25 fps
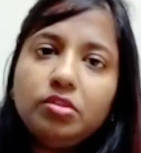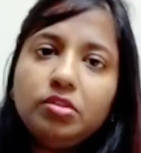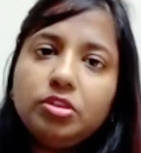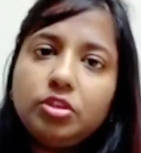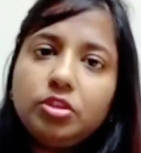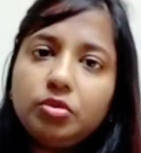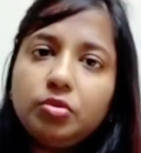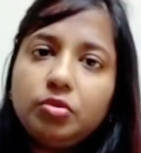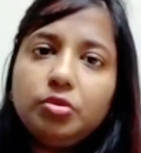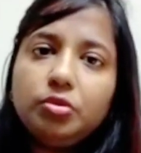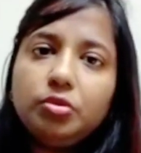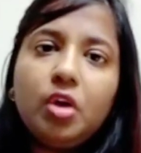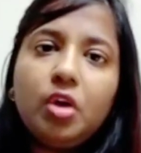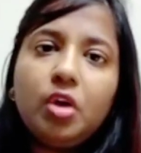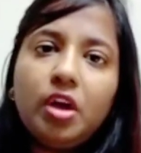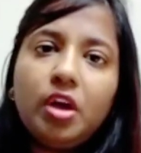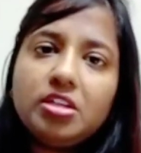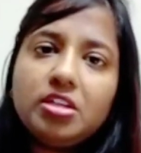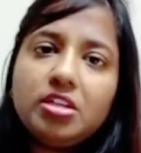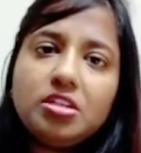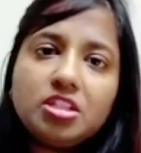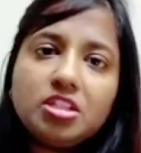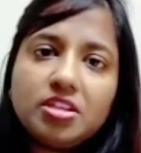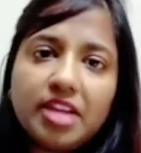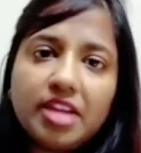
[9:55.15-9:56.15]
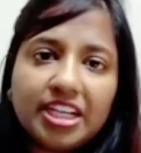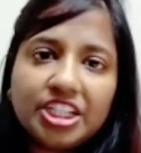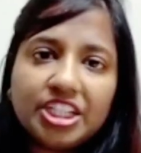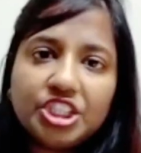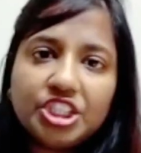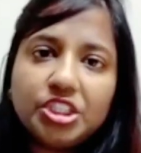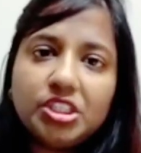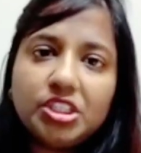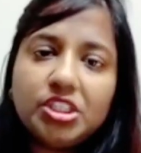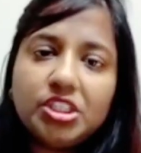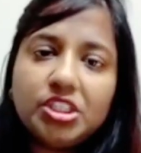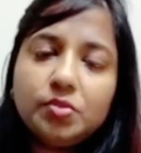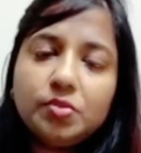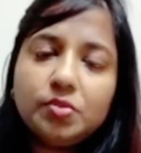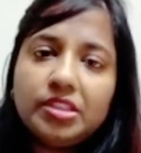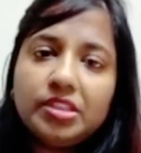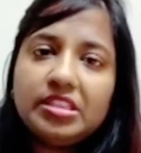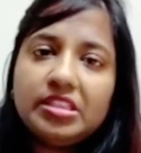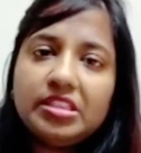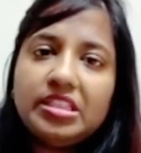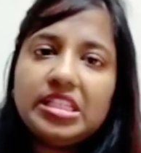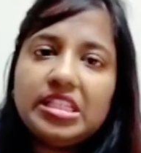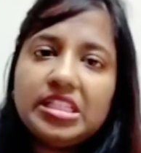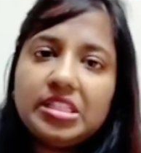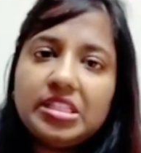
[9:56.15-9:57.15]
through your interactions with
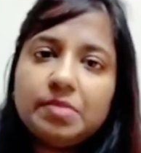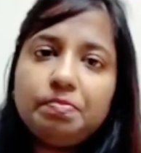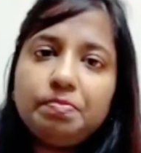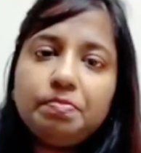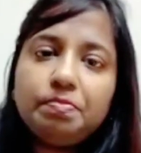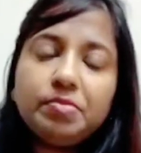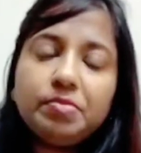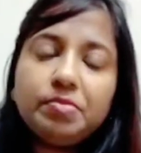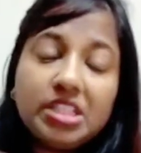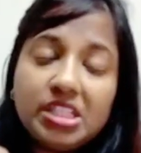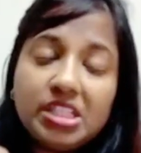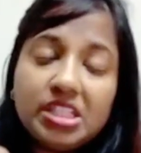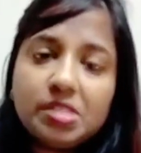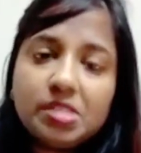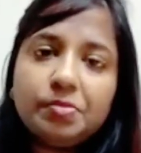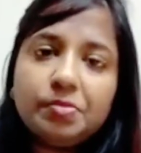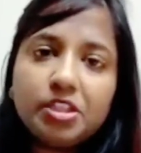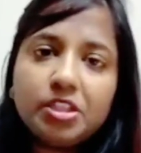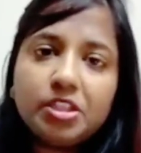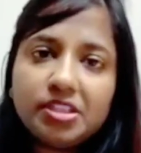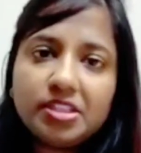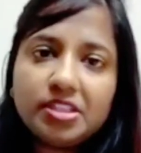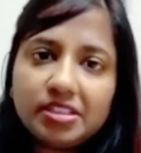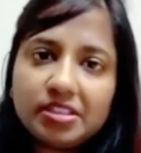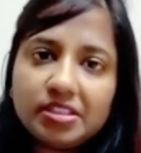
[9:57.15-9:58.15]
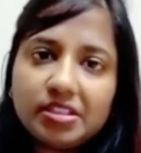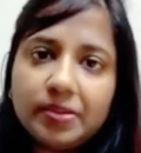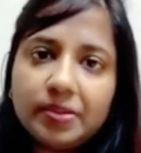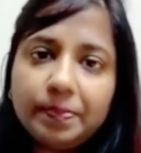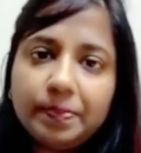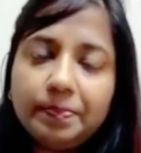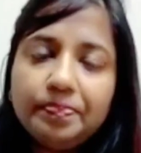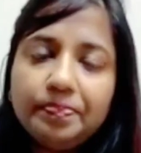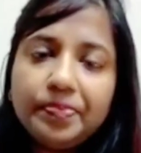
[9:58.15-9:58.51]
this person,